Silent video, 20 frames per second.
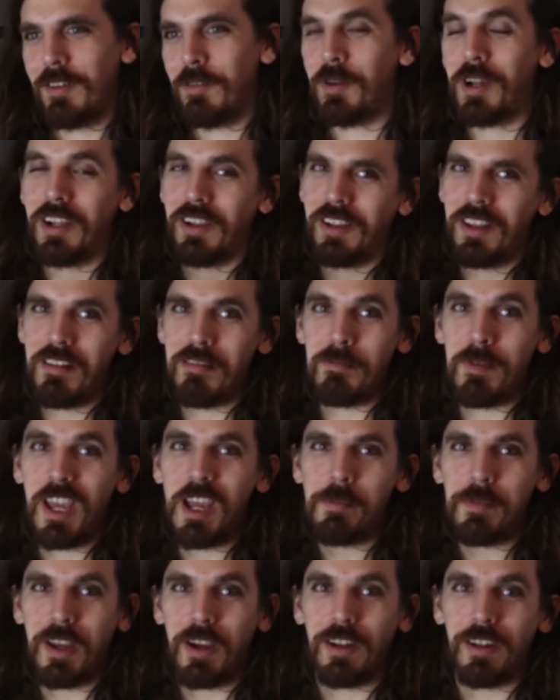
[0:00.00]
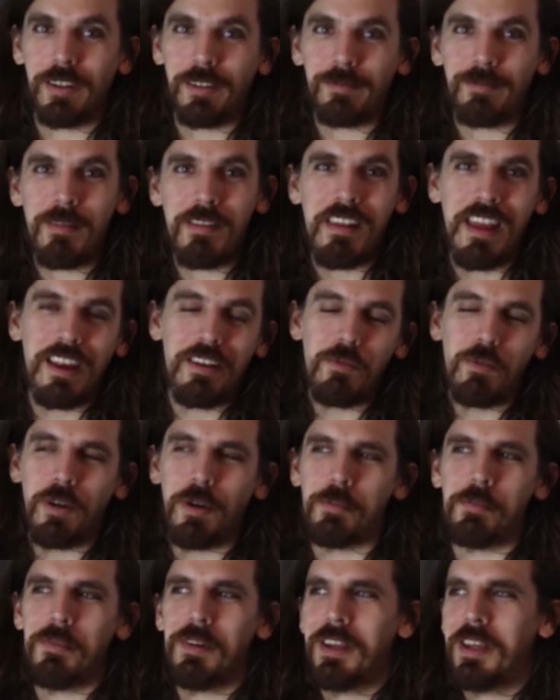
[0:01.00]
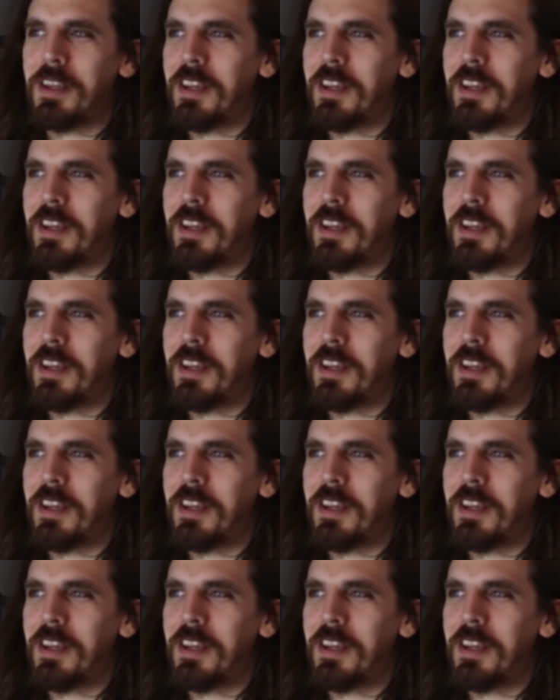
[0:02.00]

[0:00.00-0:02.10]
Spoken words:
Well, he's becoming a sandworm.